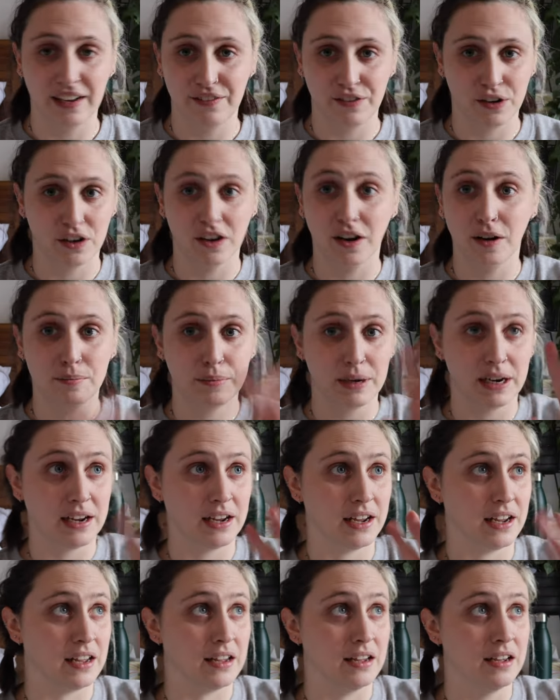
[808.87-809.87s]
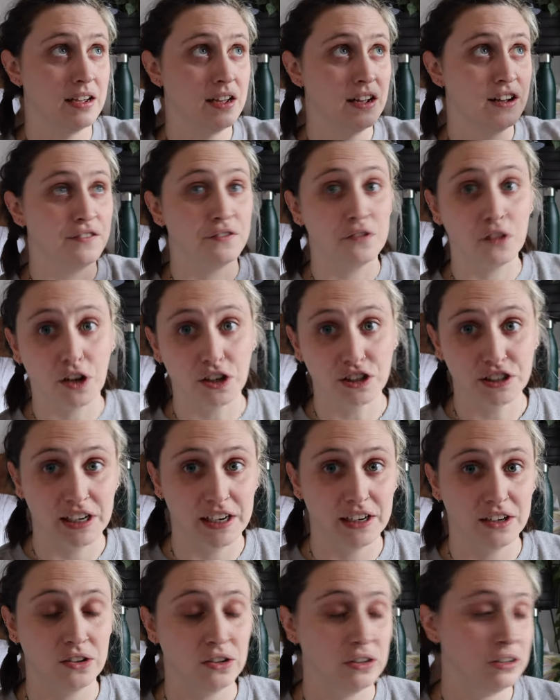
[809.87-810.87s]
If you're on my vlog
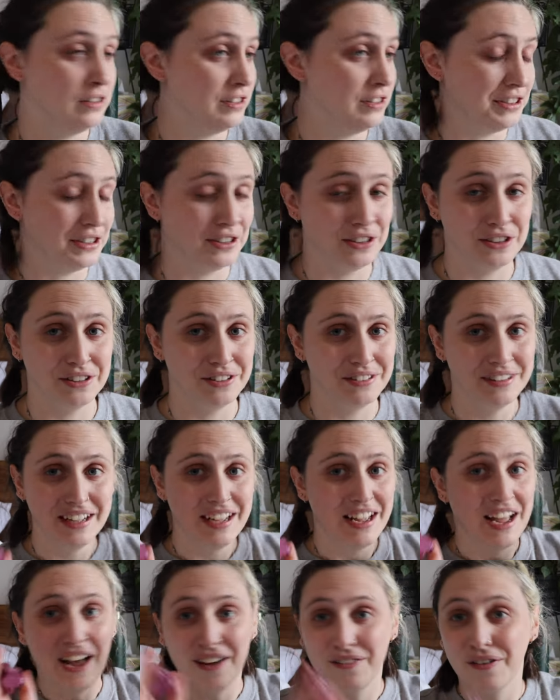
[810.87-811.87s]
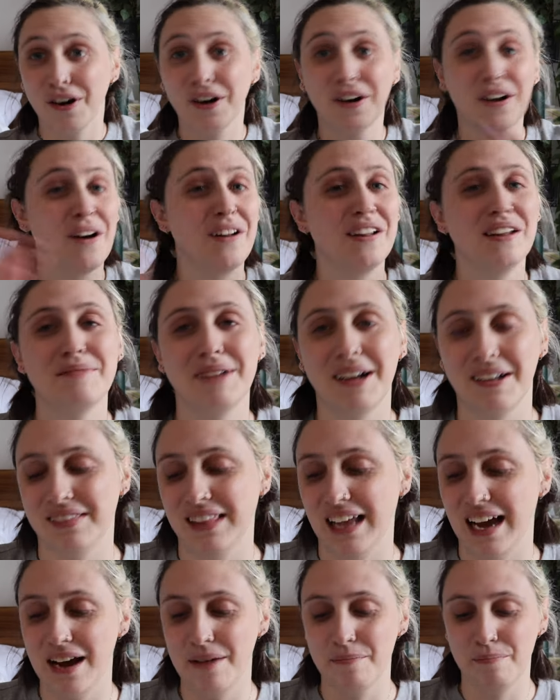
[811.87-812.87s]
channel, you'll have heard all about
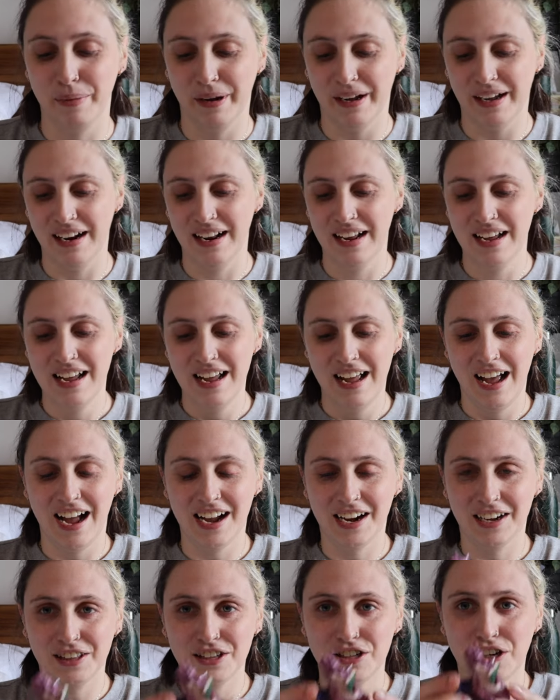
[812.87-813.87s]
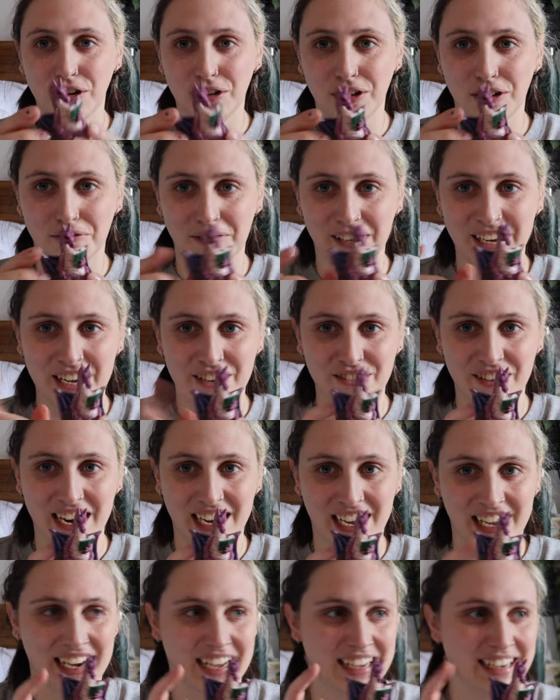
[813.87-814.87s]
that, but I got this cute little reading
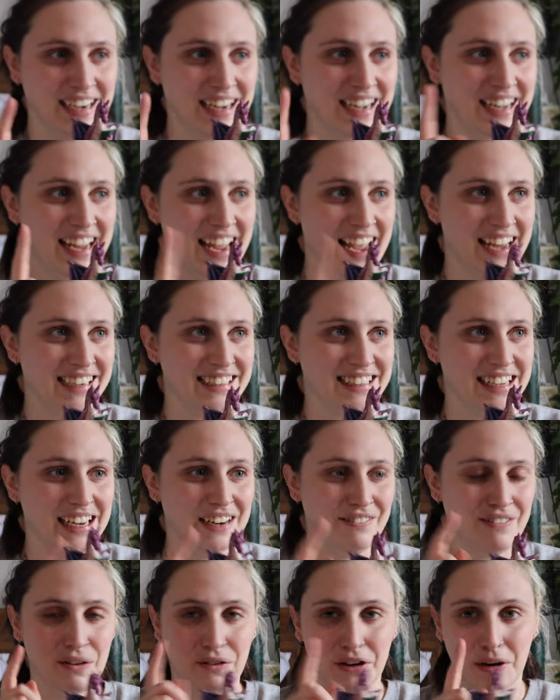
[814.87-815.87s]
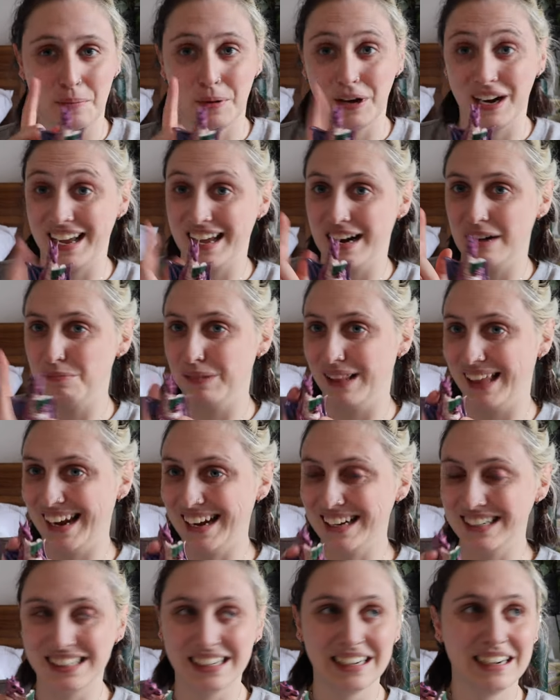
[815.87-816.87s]
dragon and I can't decide if I want to put it in a
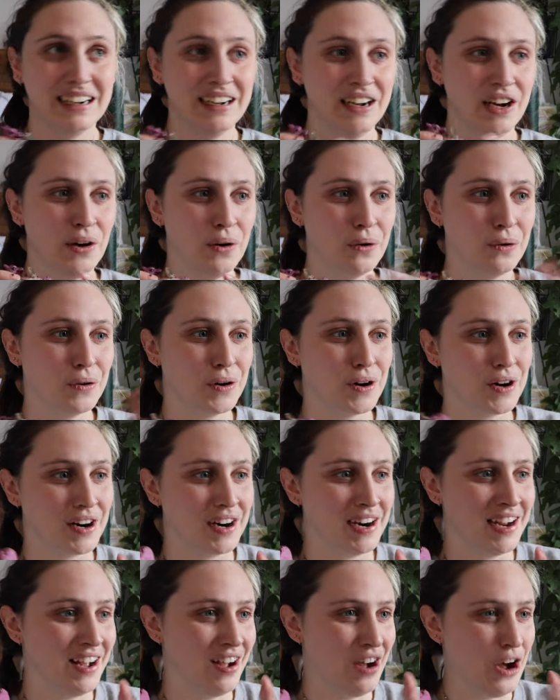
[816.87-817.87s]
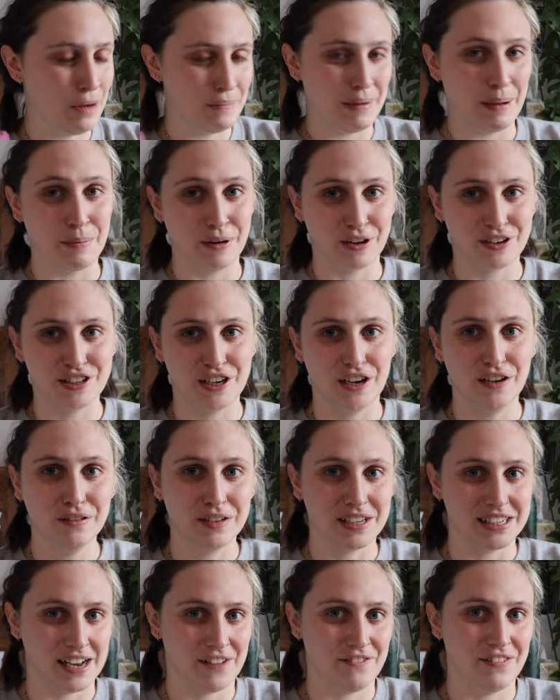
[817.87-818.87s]
plant or on my bookshelf
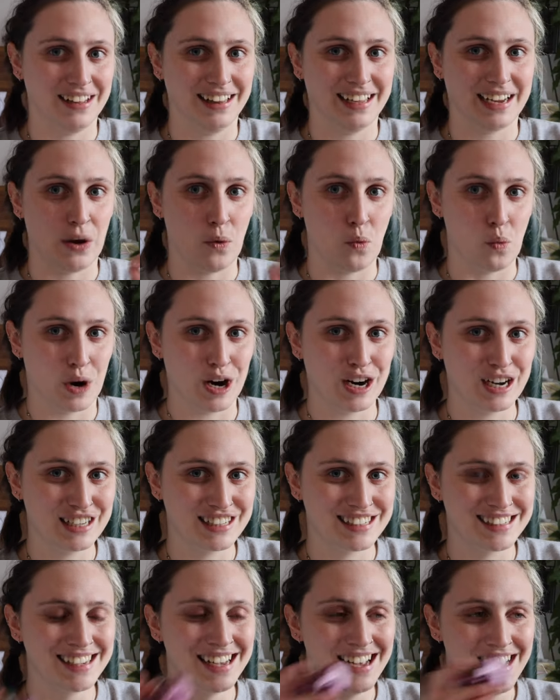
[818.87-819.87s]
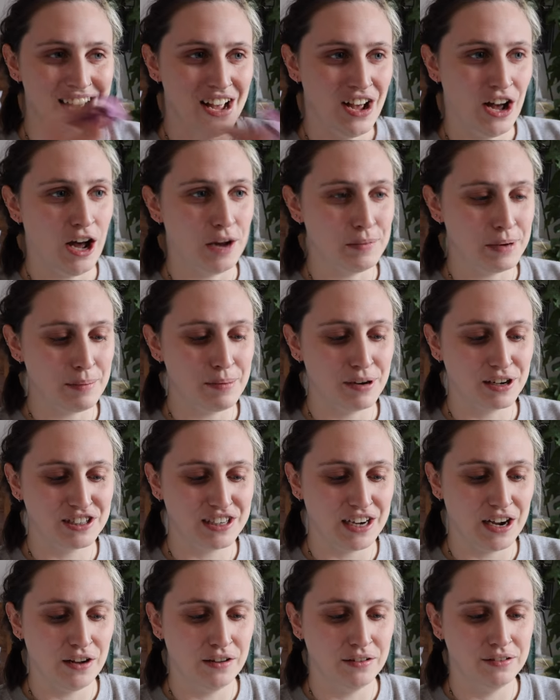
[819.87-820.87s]
because I feel like it works on my
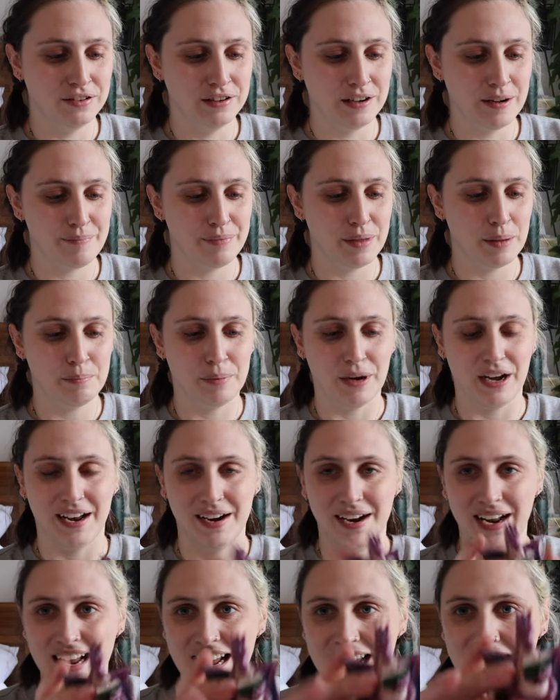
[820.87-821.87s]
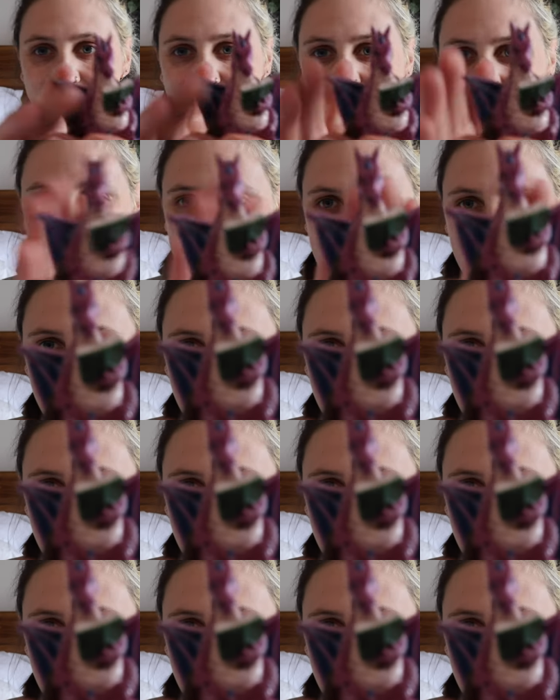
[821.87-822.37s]
bookshelf, but it's